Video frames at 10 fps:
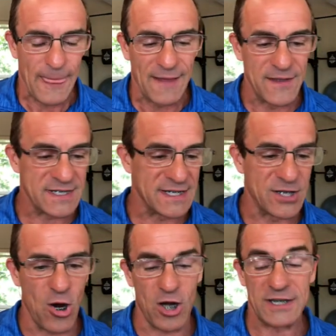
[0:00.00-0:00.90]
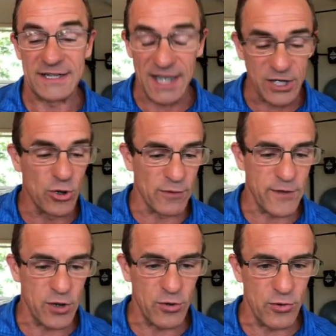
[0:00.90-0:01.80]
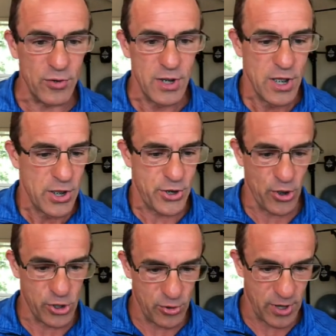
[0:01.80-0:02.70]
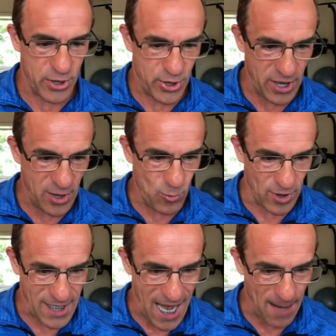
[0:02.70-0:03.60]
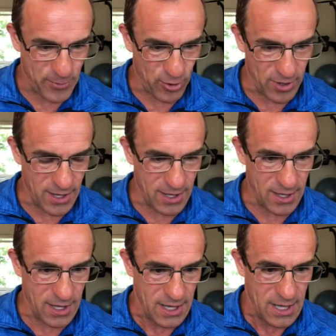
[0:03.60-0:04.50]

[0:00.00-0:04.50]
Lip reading: This is our signal view. So you can see we're capturing